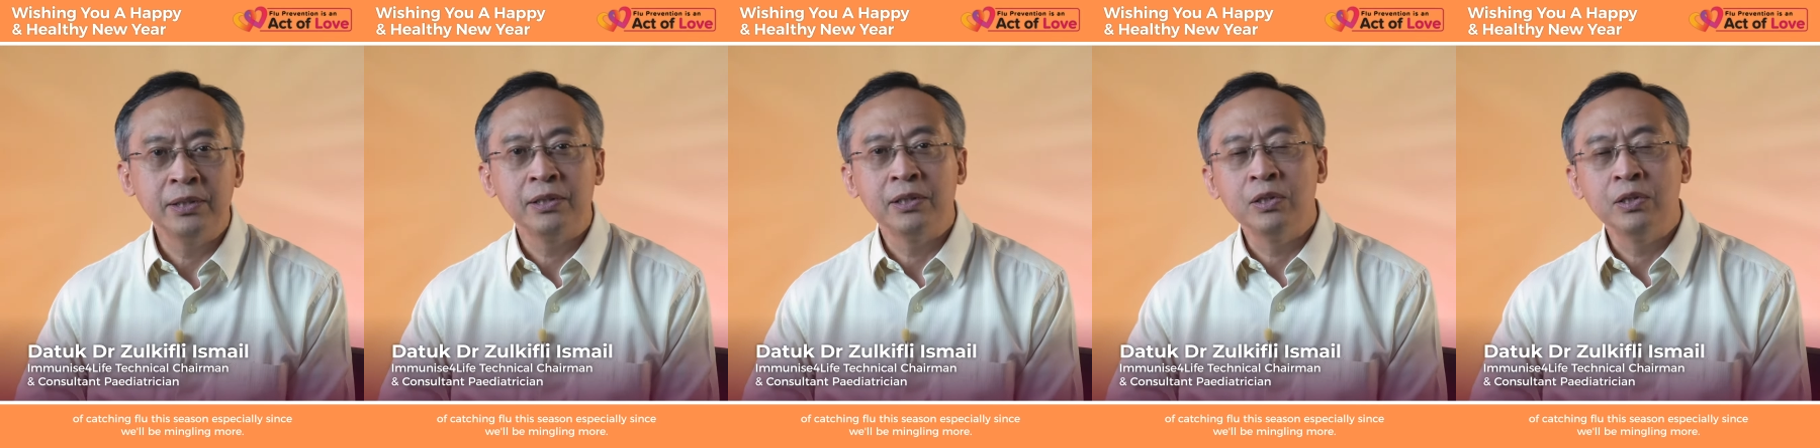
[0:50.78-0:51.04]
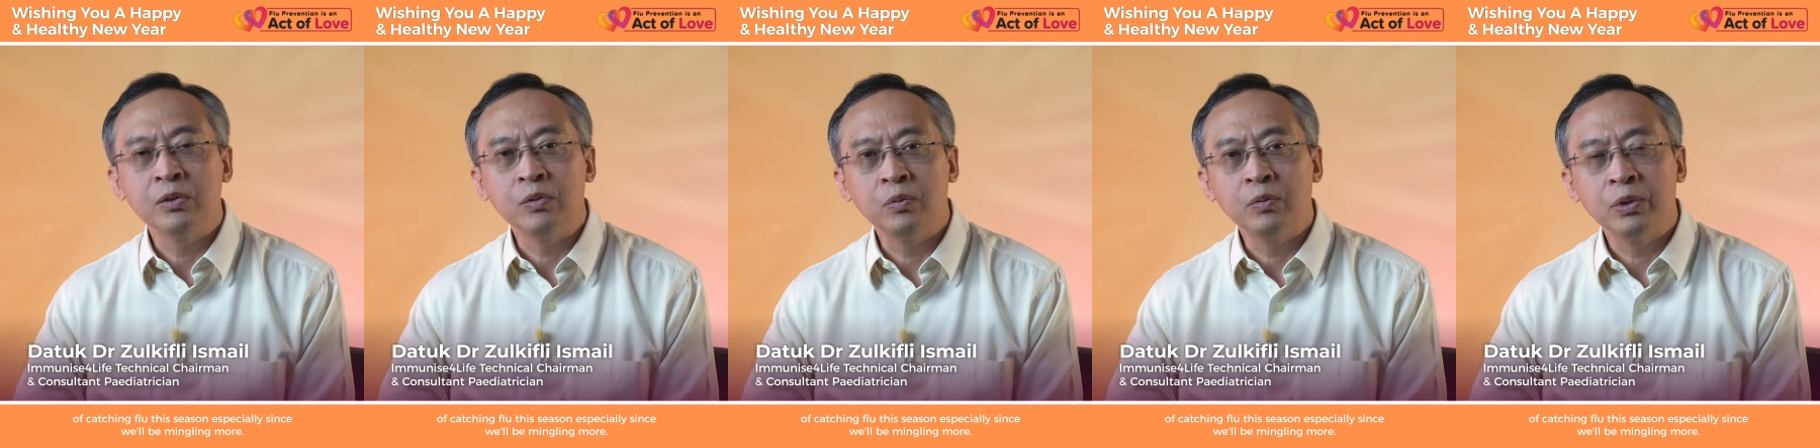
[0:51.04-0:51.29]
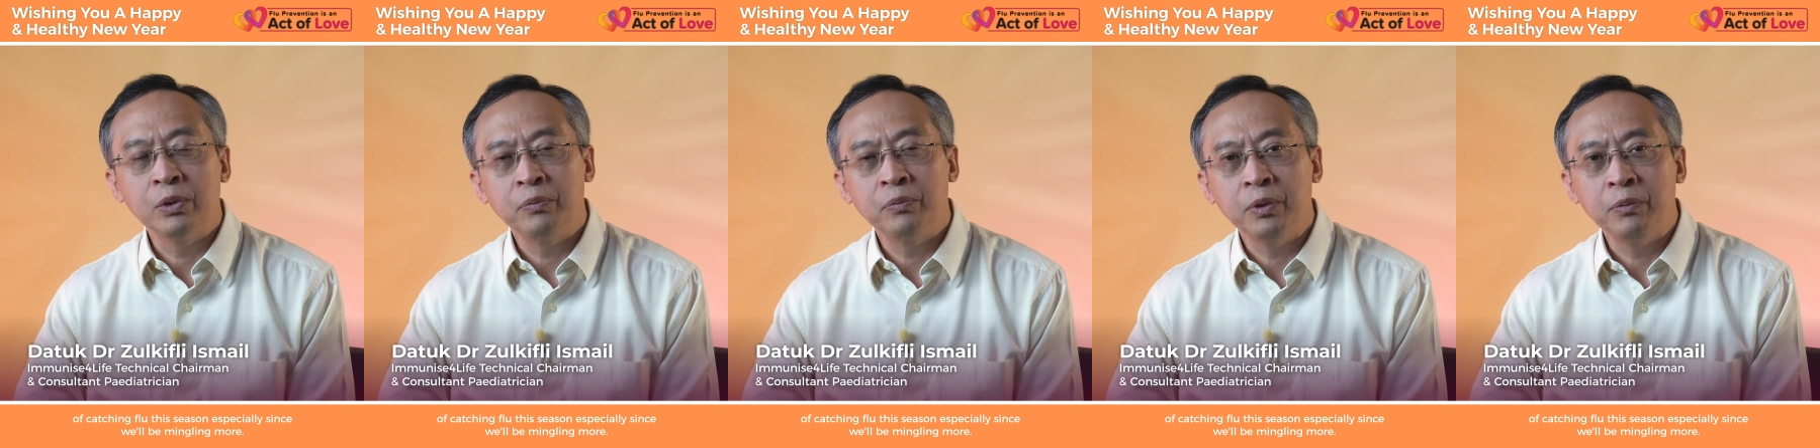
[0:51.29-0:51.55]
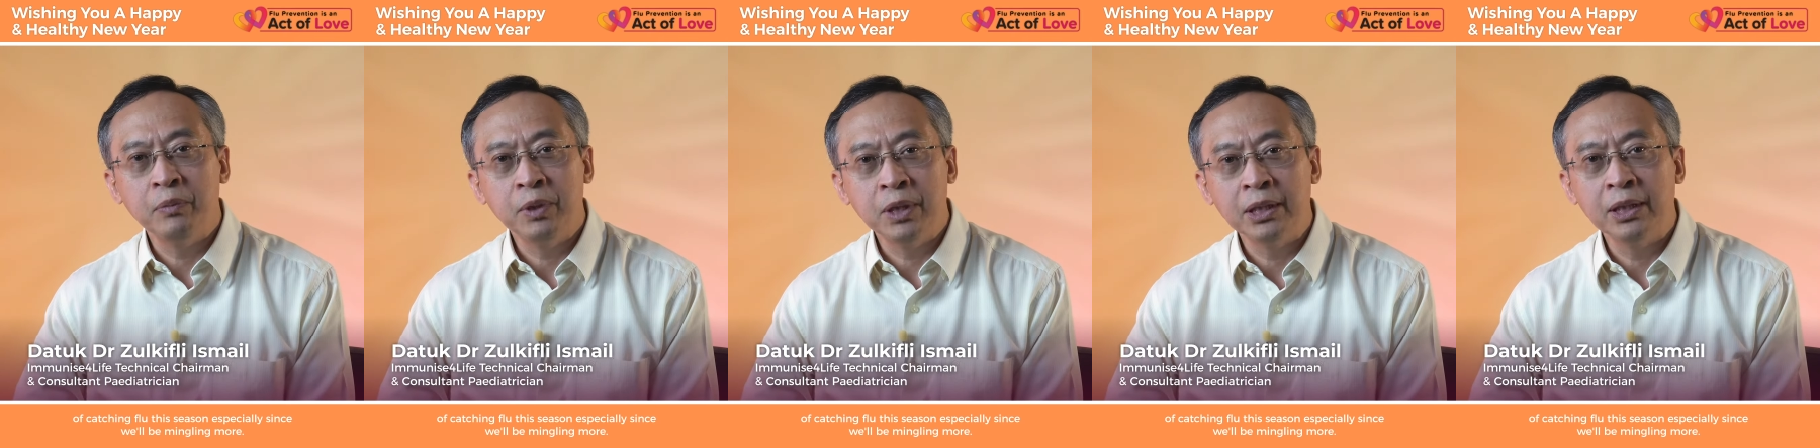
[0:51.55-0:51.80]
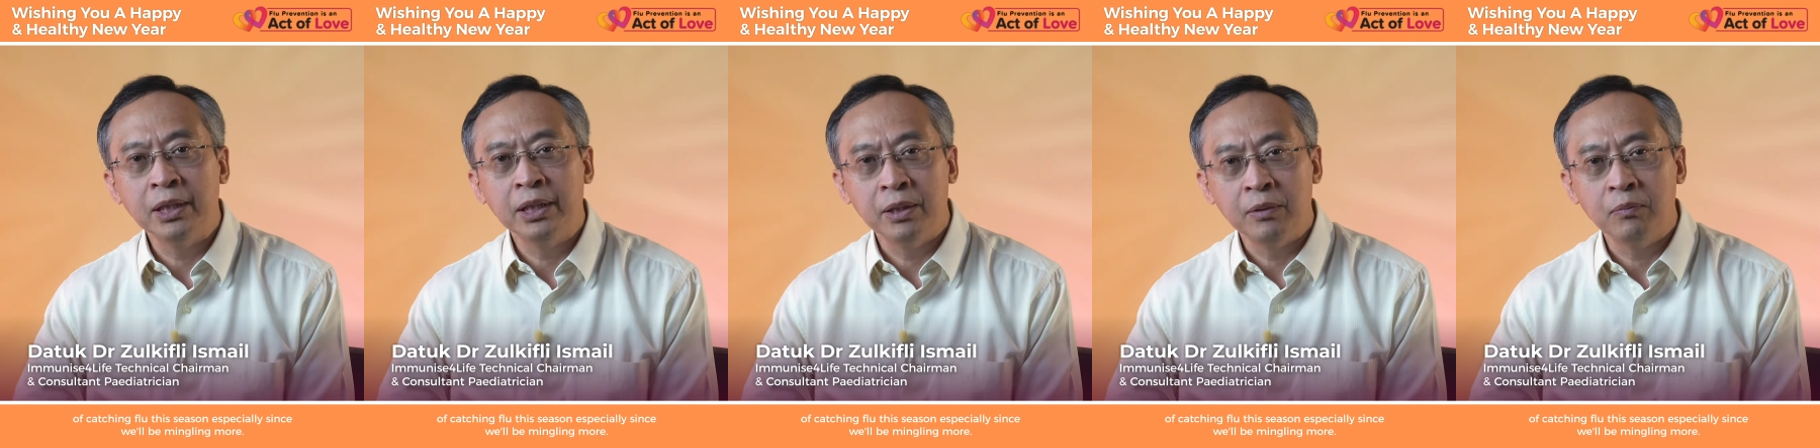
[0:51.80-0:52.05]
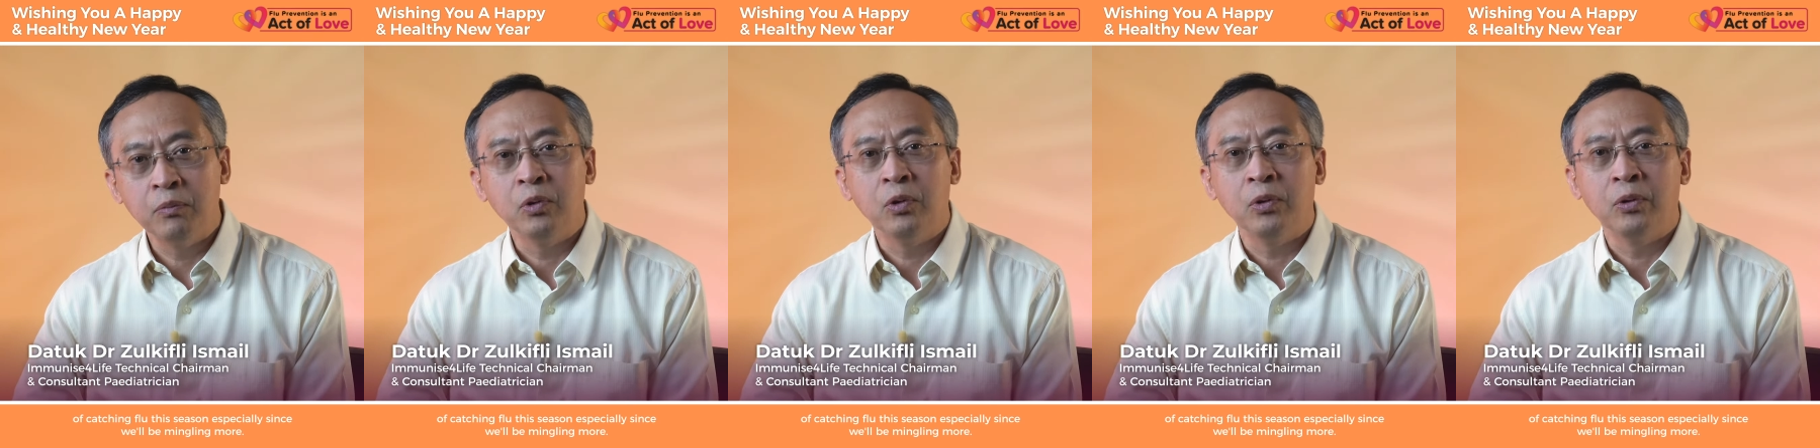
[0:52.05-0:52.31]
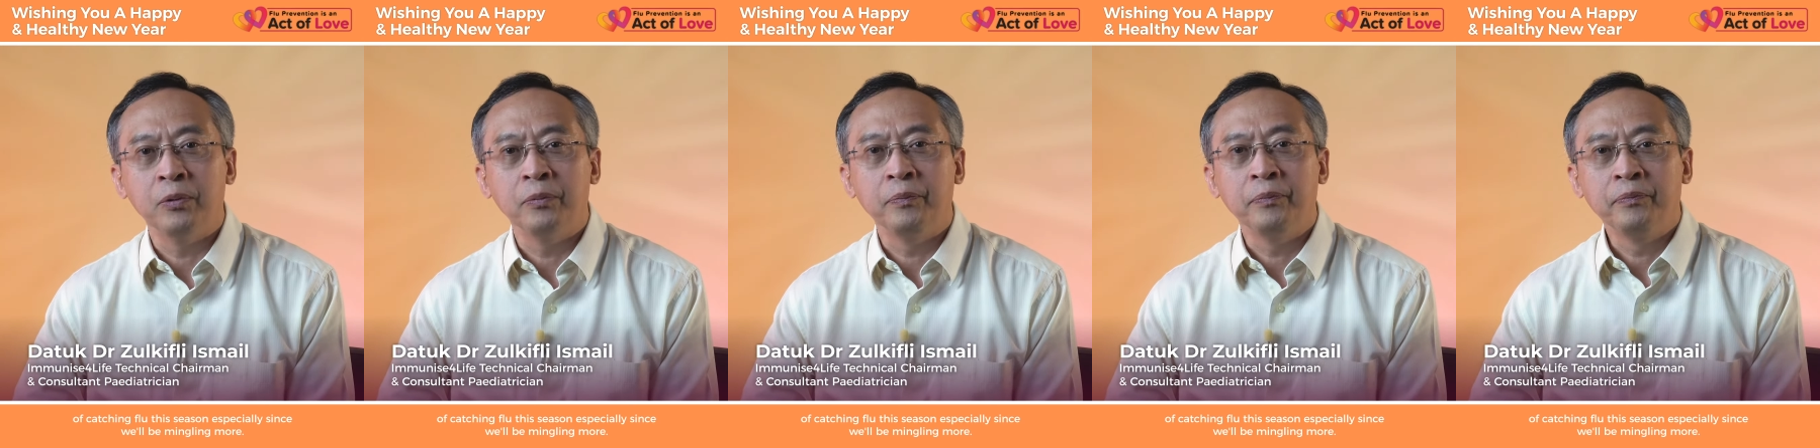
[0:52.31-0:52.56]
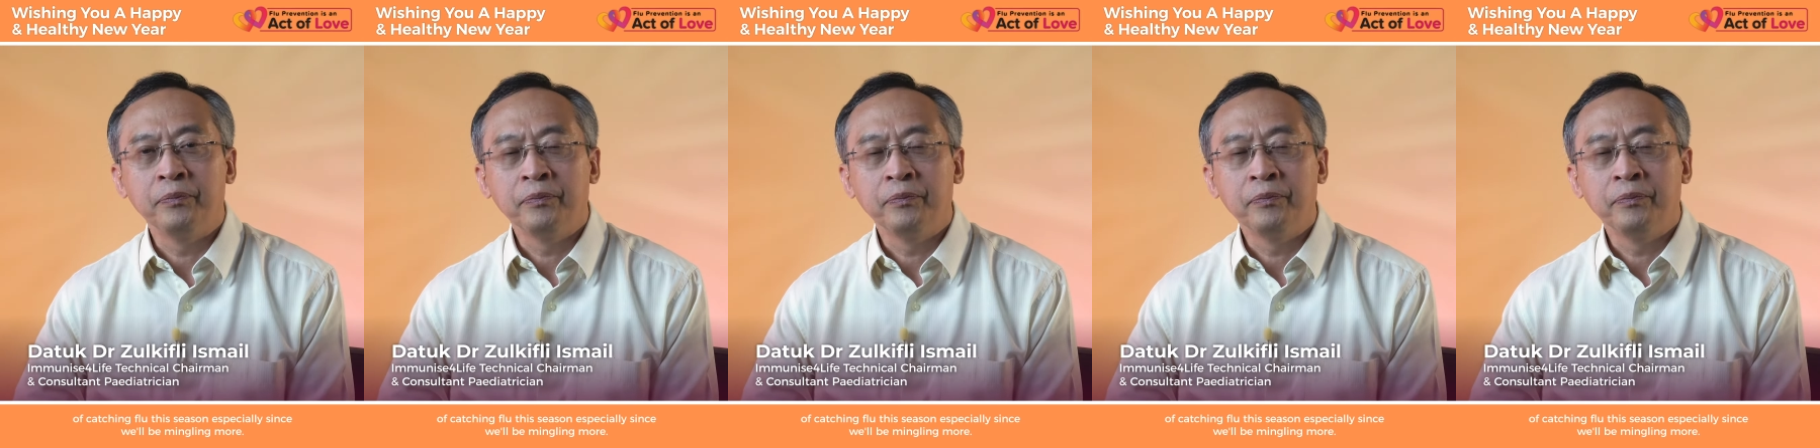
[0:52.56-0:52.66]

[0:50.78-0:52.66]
since we'll be mingling more.